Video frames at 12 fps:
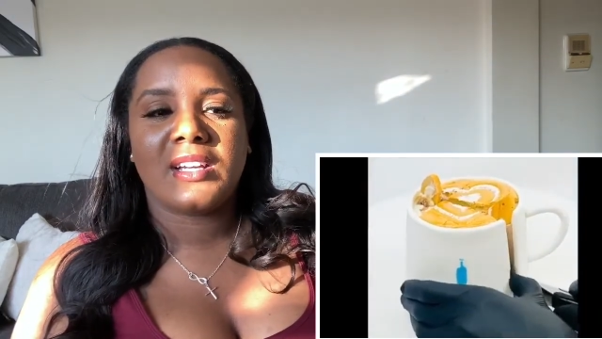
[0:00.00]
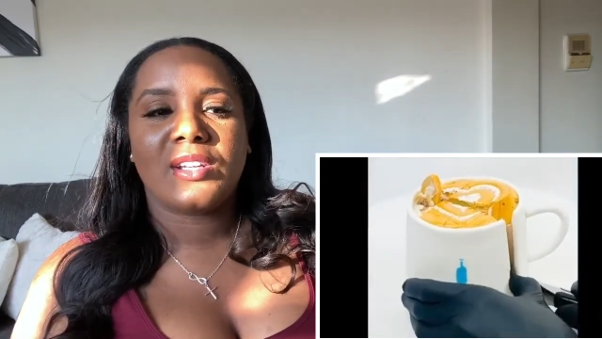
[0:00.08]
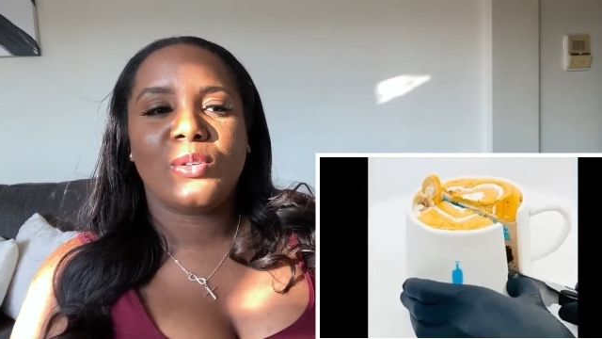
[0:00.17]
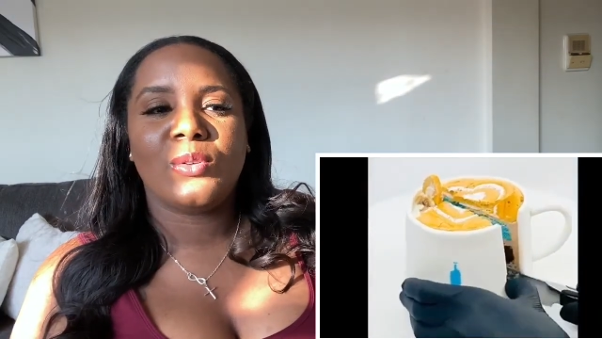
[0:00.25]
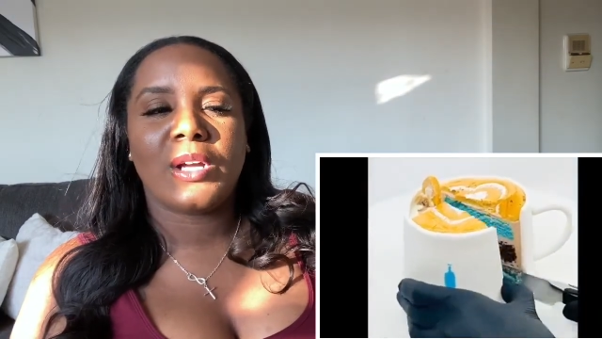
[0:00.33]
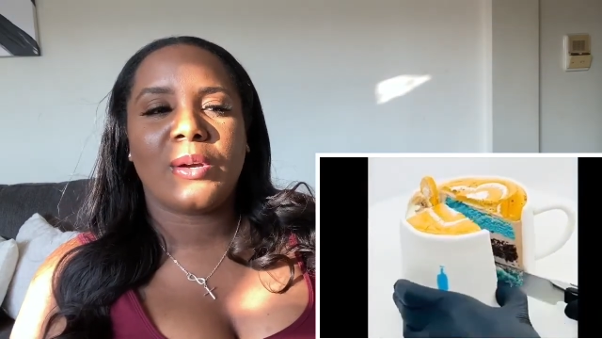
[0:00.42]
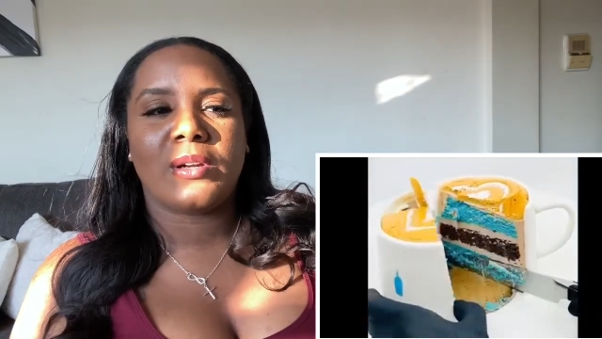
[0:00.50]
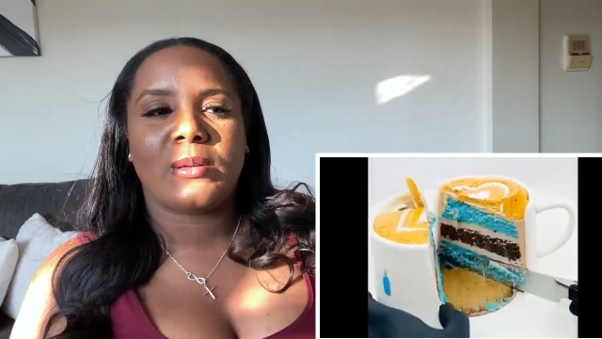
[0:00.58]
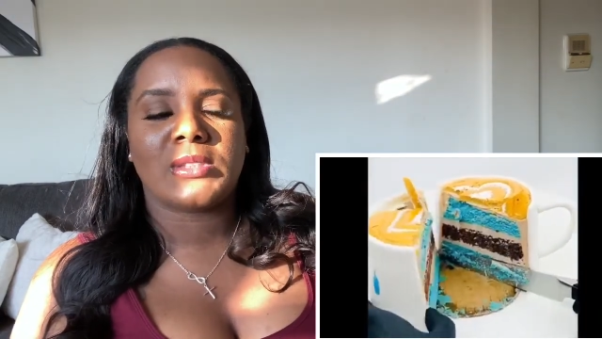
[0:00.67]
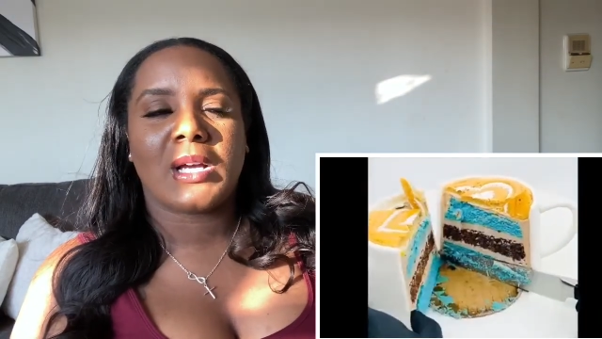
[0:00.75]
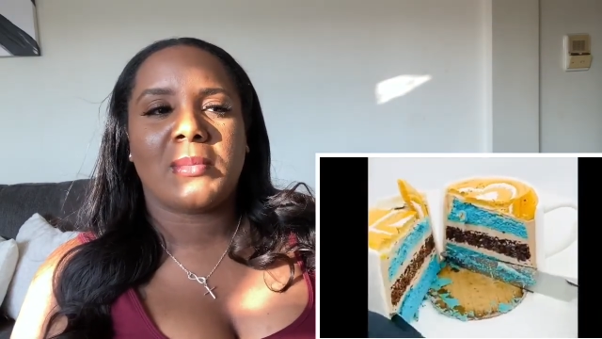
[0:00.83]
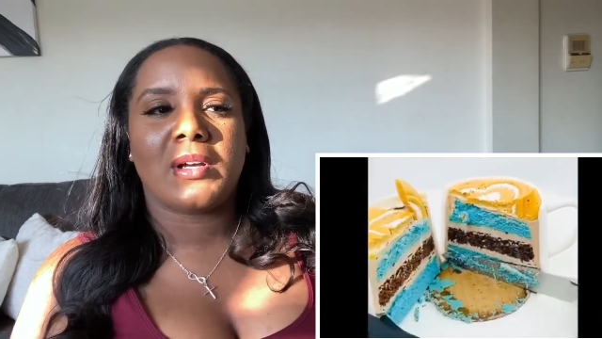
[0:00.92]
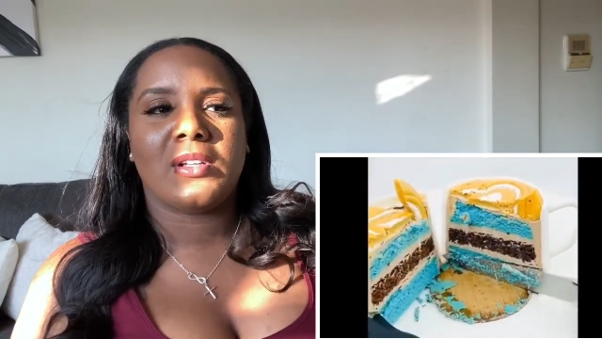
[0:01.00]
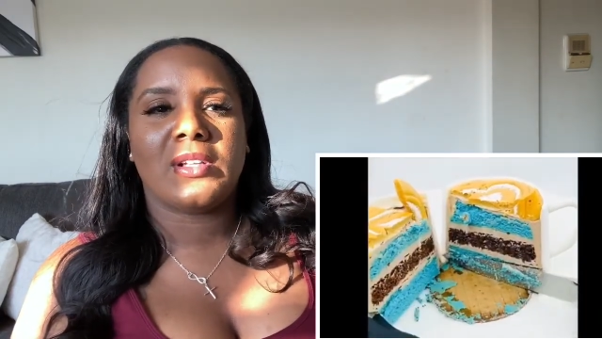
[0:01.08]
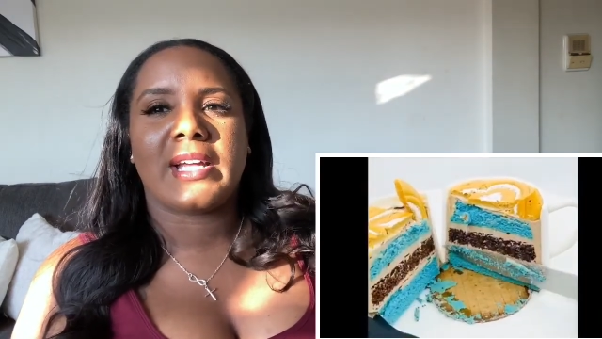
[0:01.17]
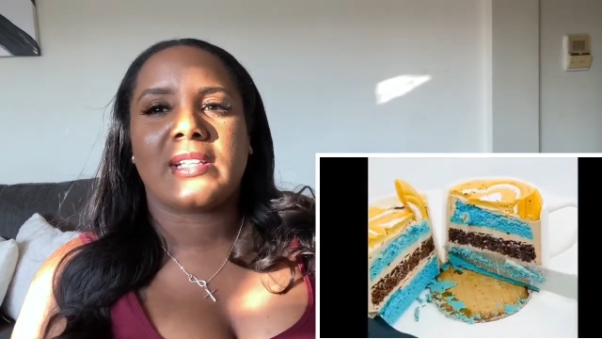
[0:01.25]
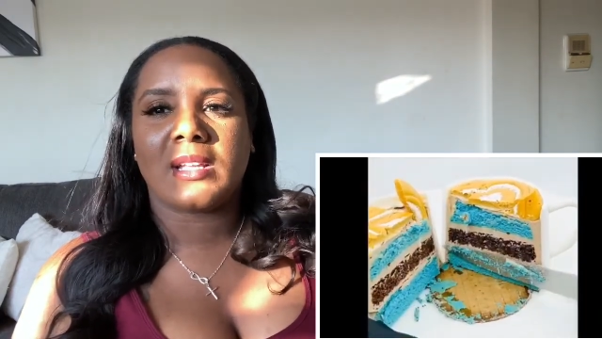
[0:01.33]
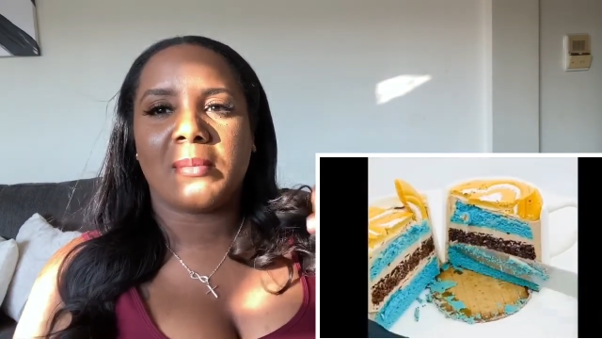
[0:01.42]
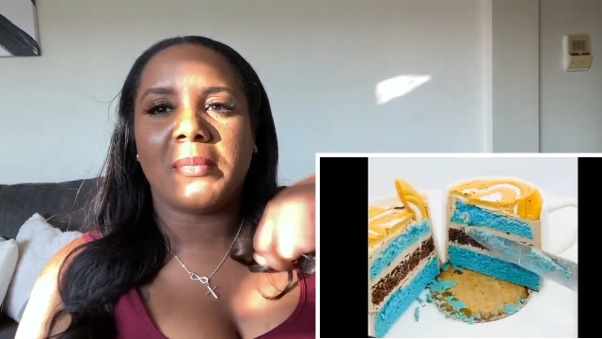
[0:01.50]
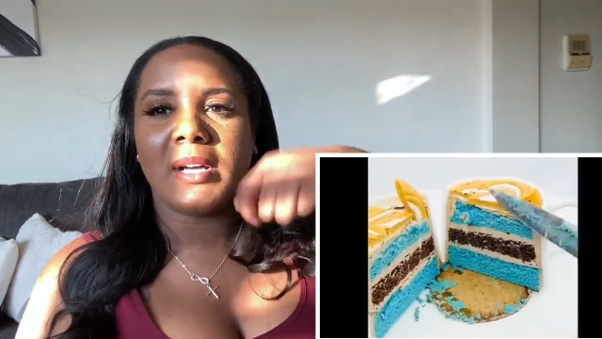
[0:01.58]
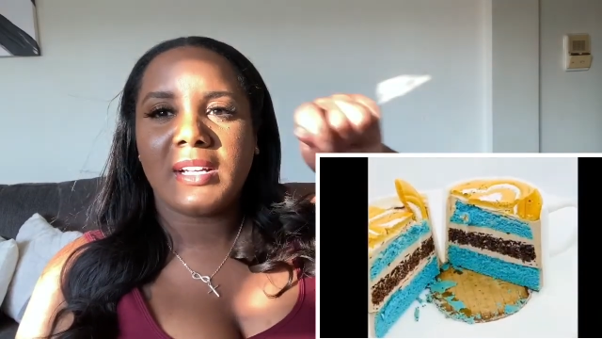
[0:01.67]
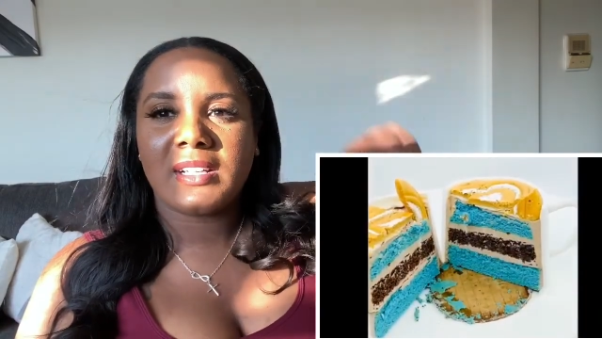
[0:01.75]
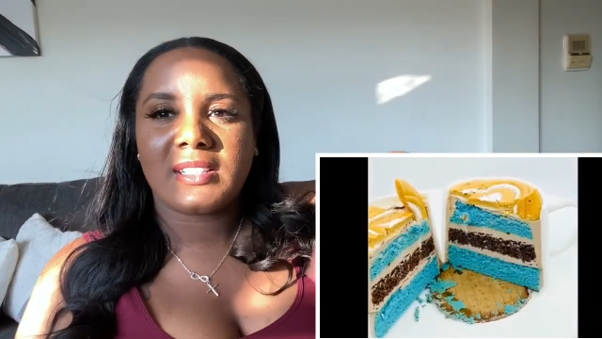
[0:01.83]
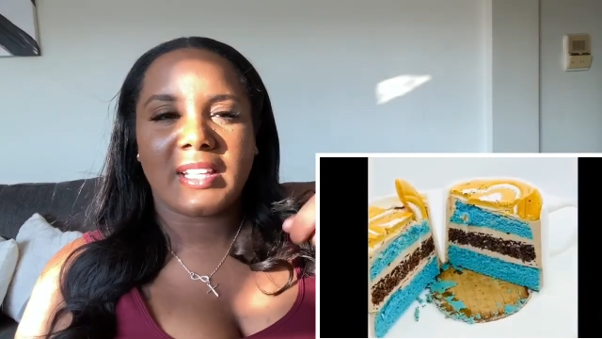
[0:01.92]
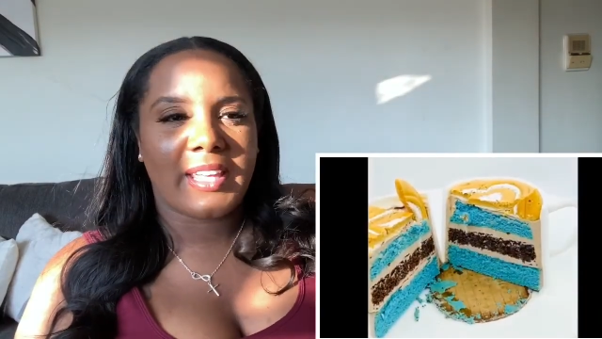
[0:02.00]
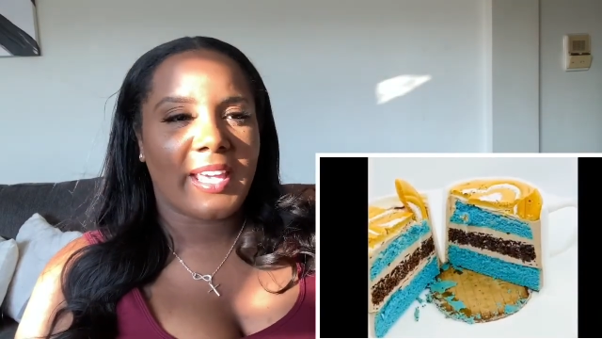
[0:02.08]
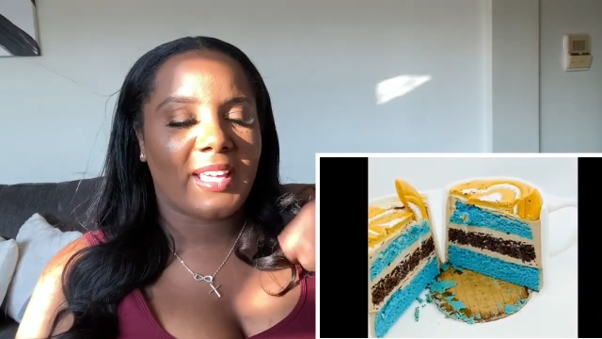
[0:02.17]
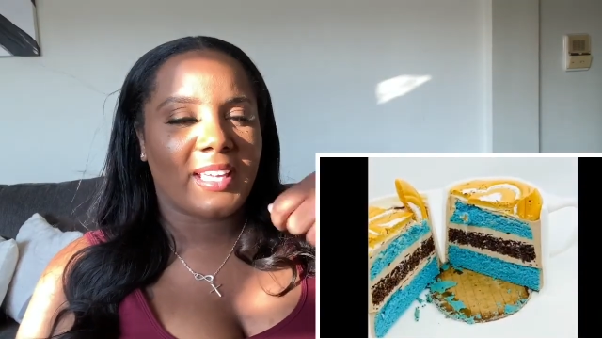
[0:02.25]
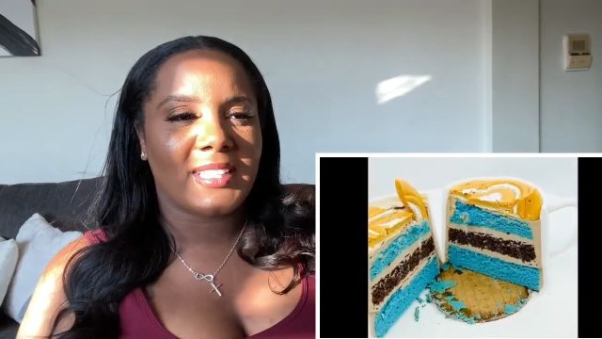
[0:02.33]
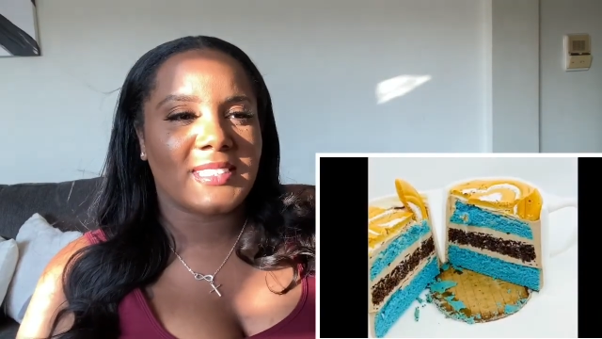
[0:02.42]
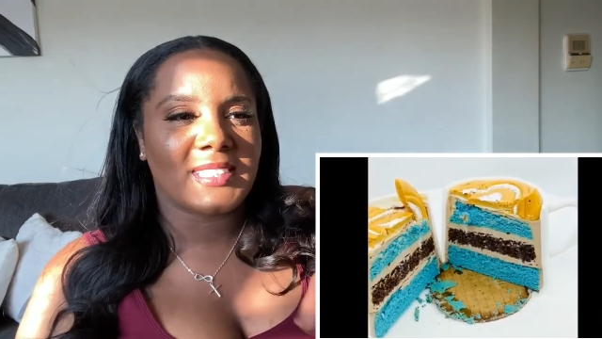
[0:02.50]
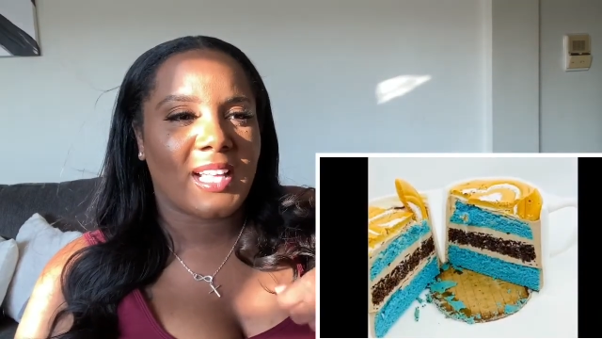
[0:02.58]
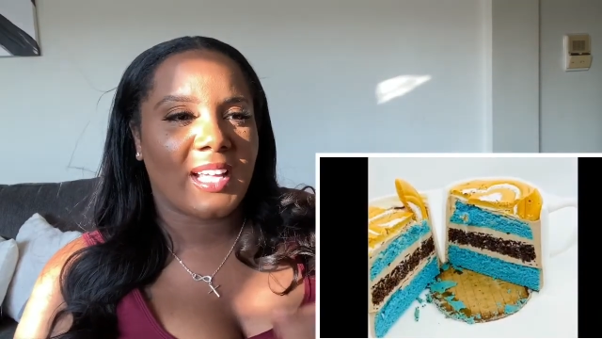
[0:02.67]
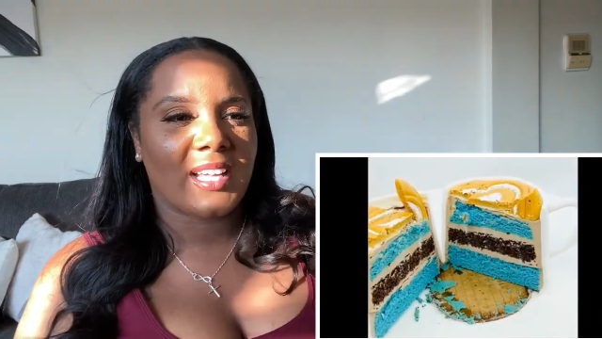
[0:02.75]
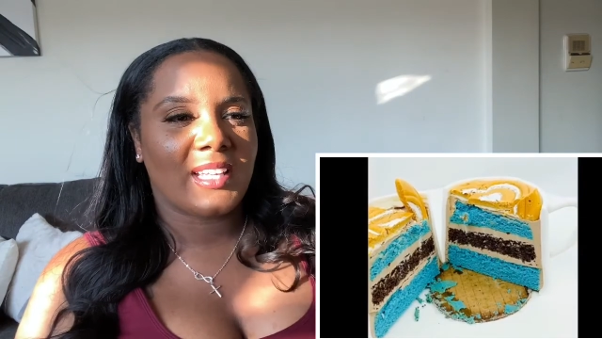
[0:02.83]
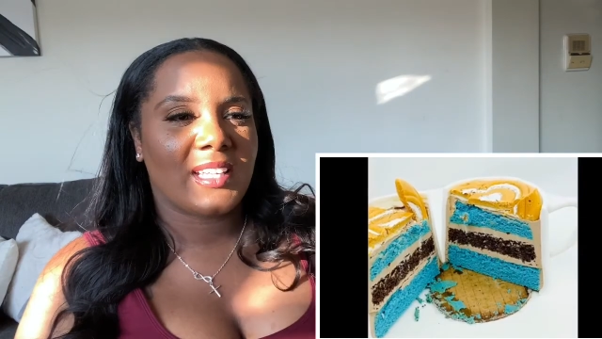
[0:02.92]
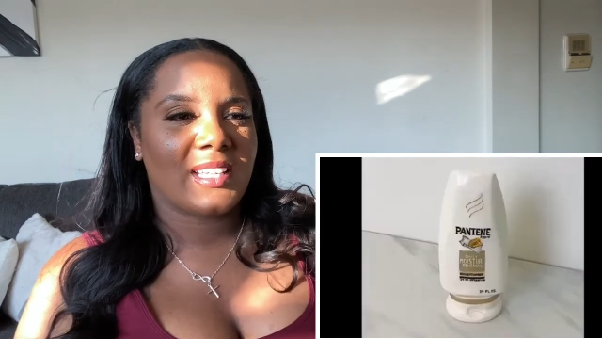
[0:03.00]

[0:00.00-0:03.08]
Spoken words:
You know what I'm talking about. Like the mug, the cake inside.